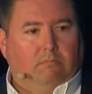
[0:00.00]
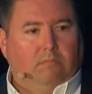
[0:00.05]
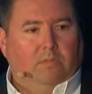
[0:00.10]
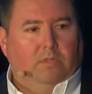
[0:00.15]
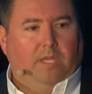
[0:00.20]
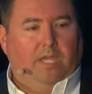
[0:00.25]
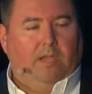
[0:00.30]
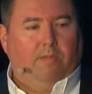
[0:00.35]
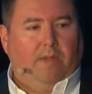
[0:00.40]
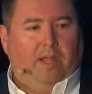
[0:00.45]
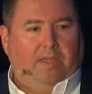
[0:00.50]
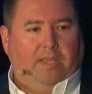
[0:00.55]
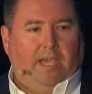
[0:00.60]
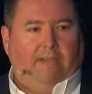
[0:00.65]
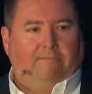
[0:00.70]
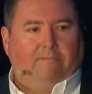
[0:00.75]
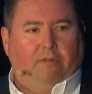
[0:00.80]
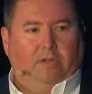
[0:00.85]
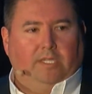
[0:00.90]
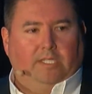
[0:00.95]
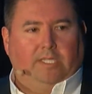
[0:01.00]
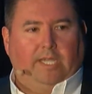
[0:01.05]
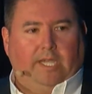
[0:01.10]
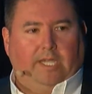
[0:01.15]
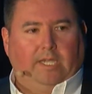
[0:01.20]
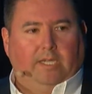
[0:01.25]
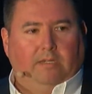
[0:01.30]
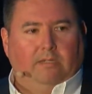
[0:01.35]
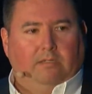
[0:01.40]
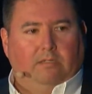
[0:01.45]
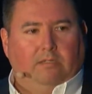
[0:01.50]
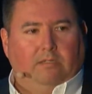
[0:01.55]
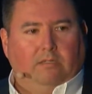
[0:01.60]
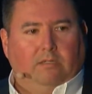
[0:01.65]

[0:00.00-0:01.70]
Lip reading: Think about that for a second.